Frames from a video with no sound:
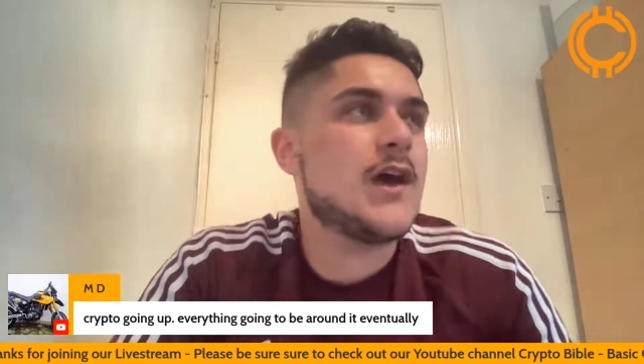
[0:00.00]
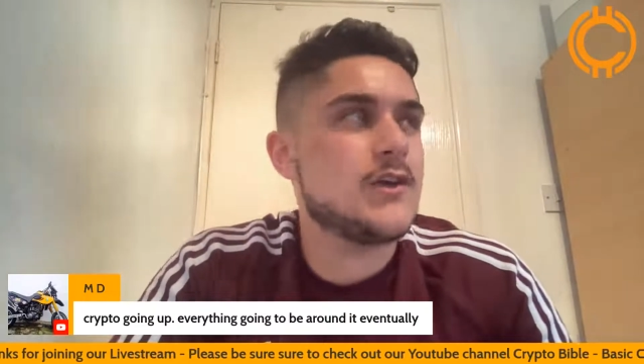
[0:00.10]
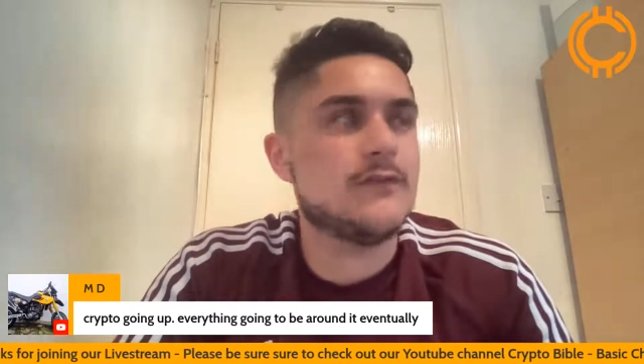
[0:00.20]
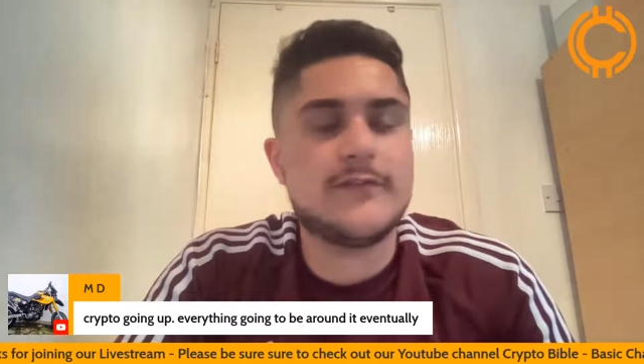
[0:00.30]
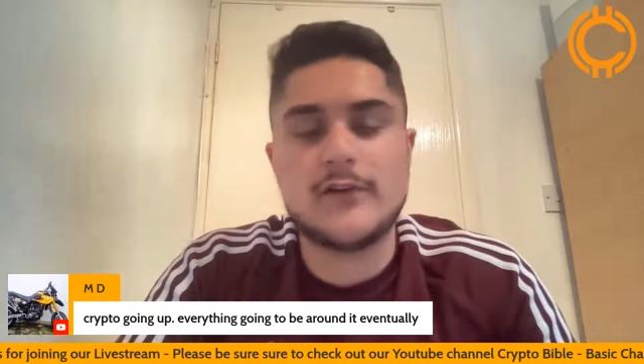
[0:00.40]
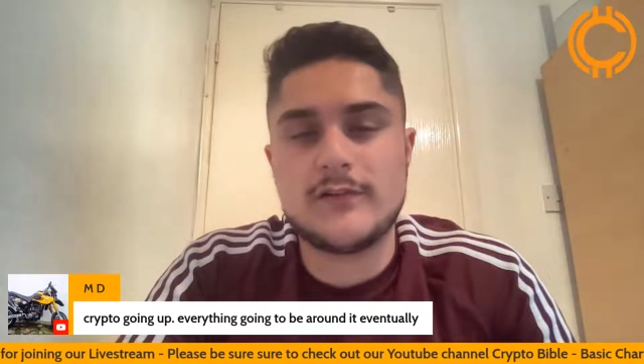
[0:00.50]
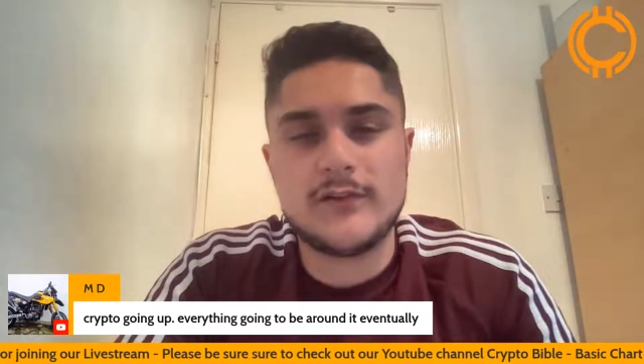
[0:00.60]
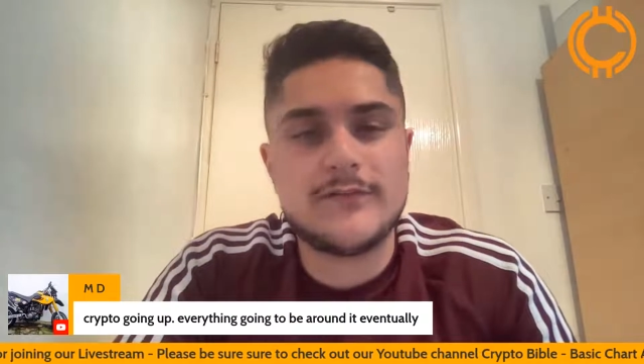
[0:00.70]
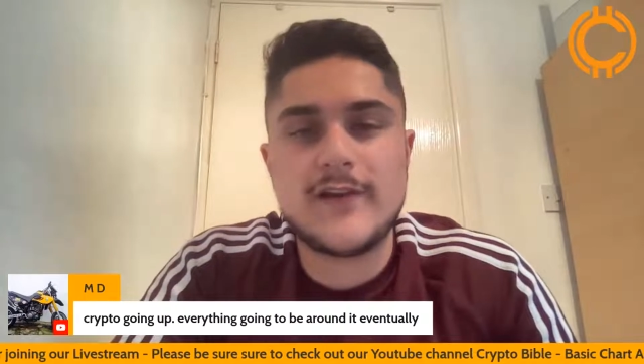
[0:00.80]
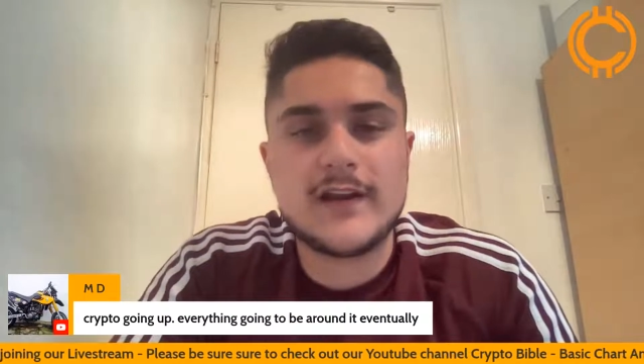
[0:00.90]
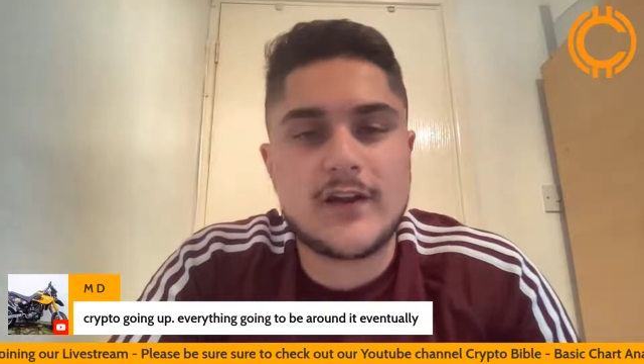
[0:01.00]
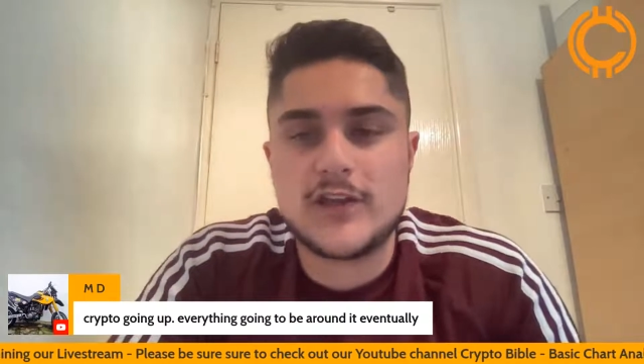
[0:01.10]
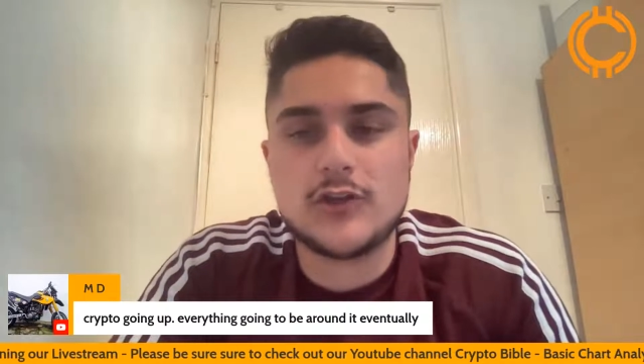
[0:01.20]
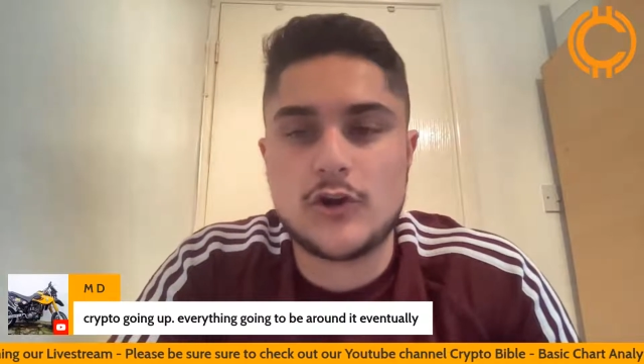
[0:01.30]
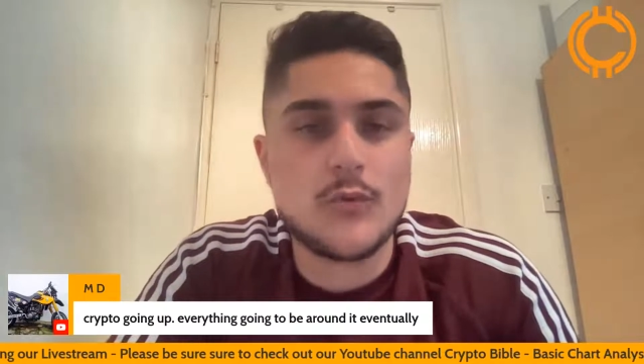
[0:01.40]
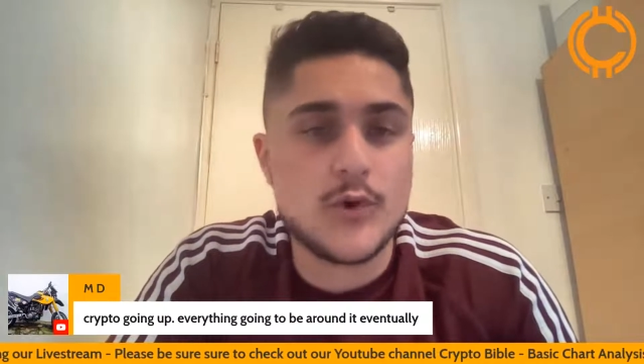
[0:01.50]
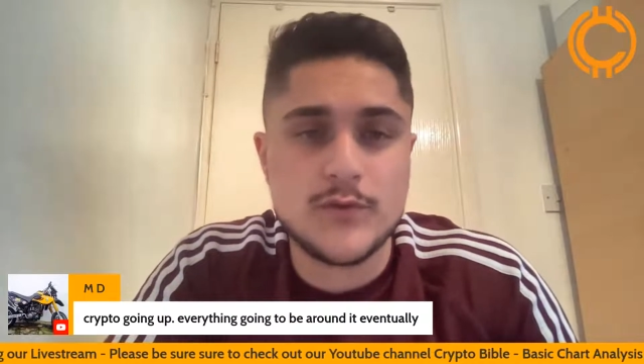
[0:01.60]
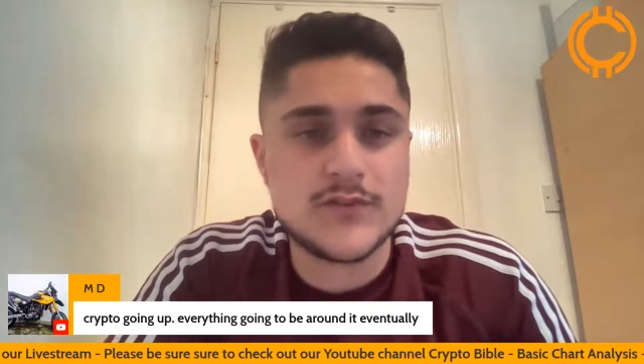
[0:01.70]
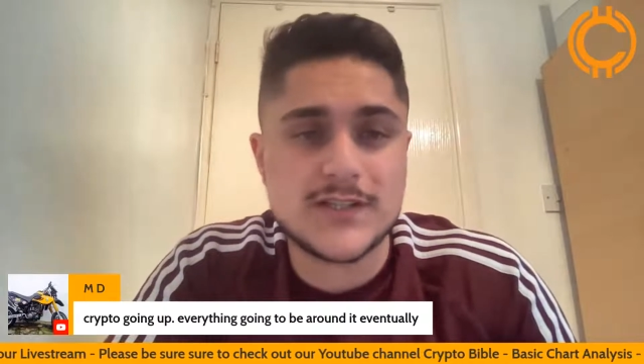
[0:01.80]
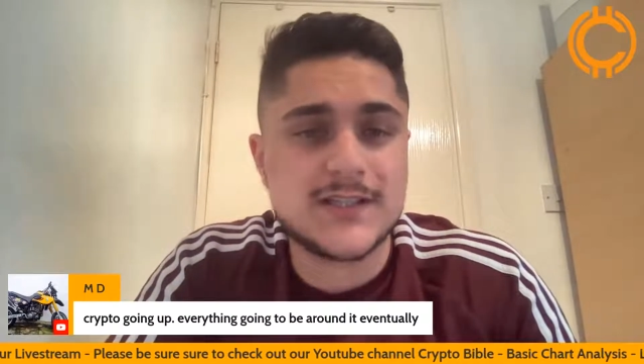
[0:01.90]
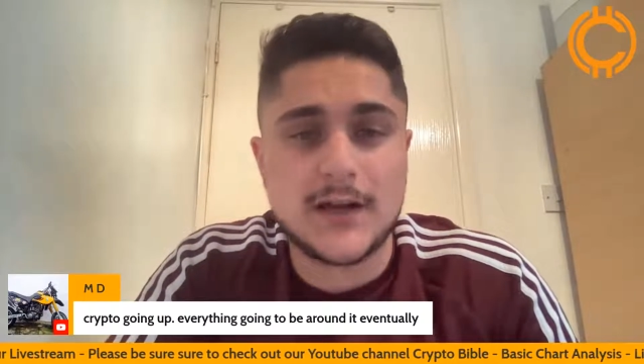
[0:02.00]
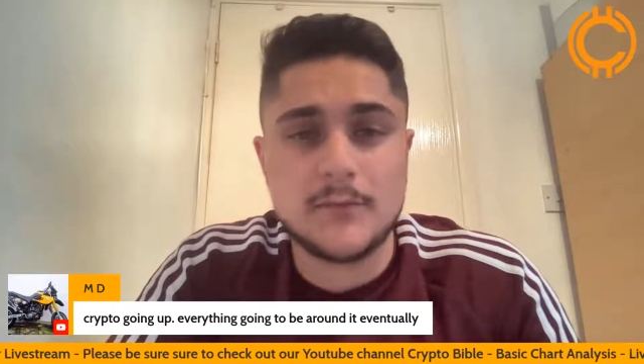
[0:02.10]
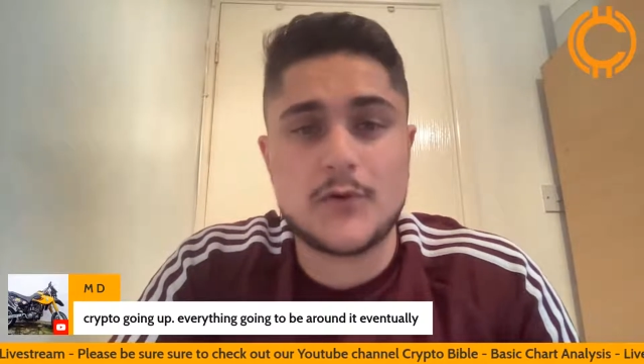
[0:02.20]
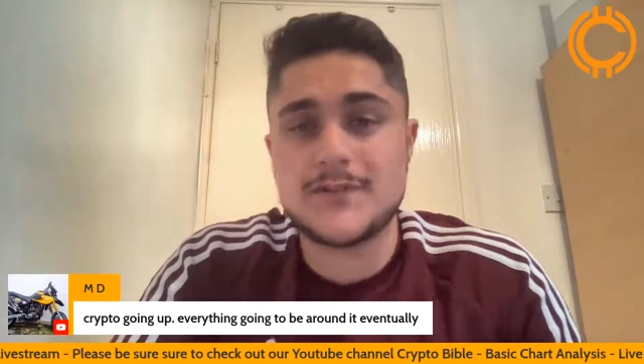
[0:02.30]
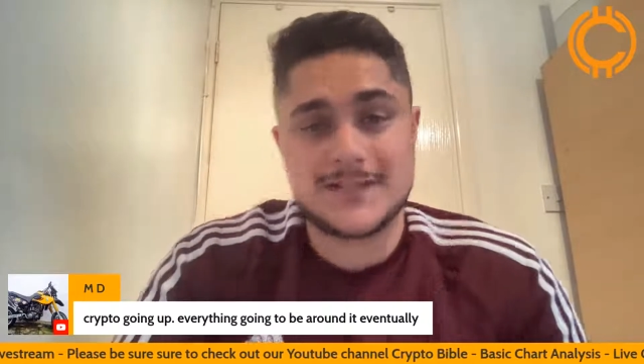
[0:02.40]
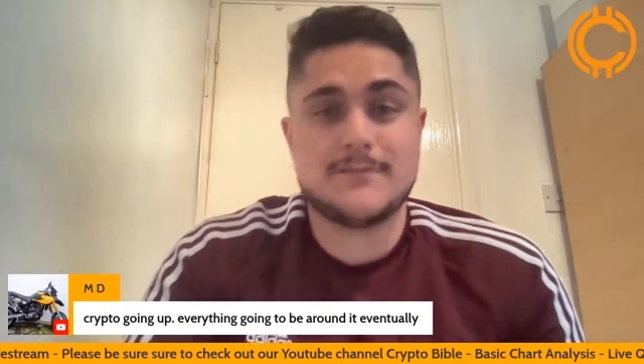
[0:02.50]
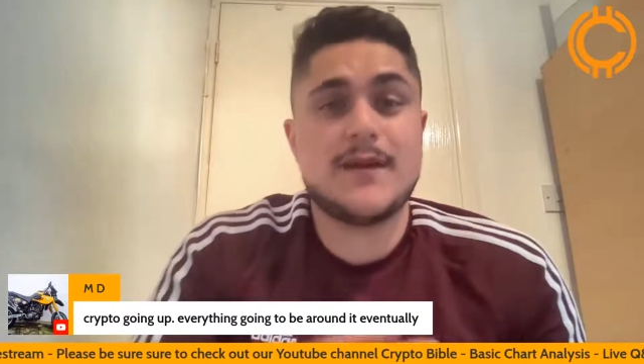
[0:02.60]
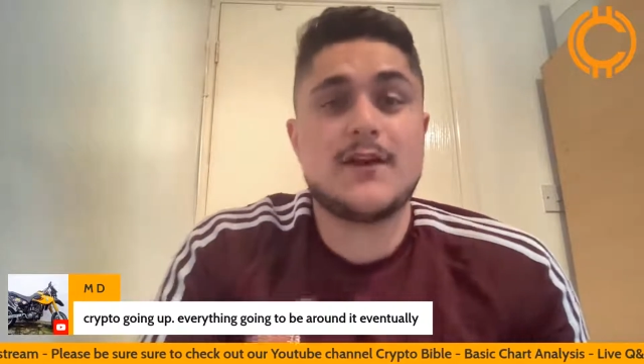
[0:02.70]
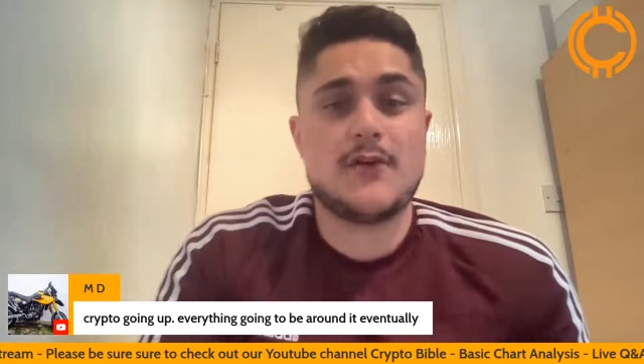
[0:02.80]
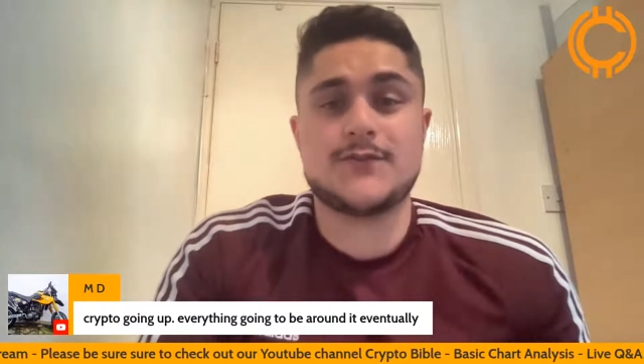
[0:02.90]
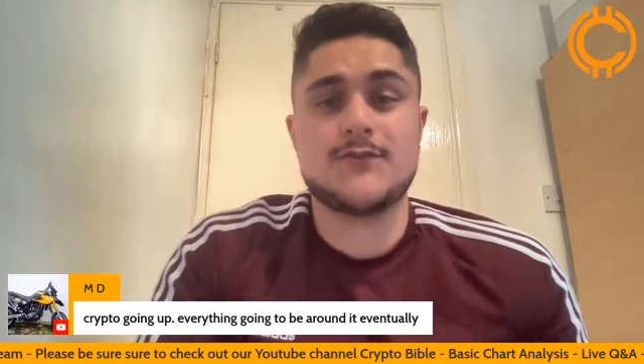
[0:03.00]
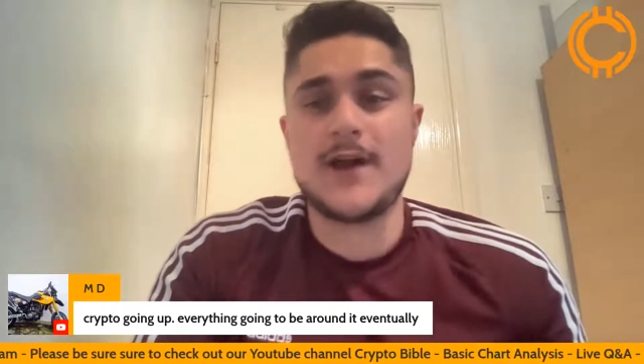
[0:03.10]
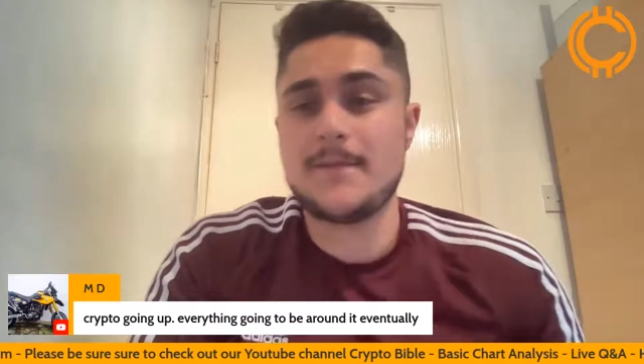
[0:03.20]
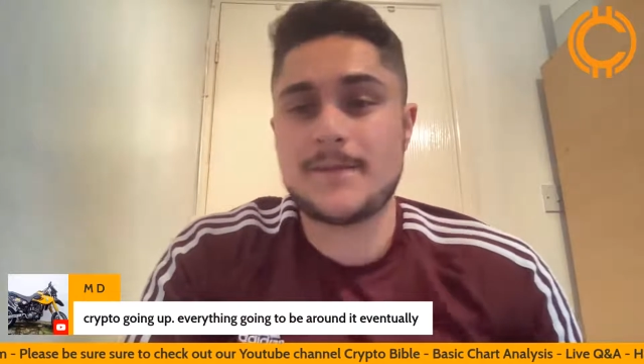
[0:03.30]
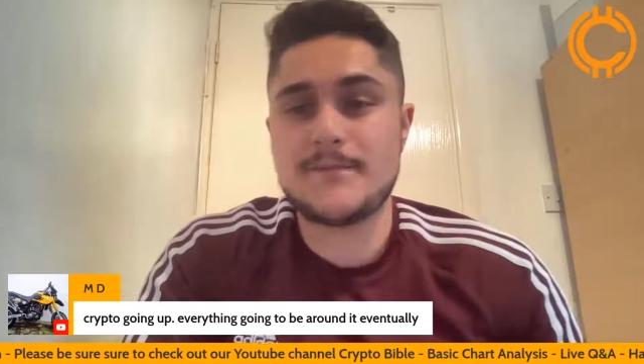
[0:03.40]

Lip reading: you're feeling like you don't know what you've just done, because that's a big loss, right?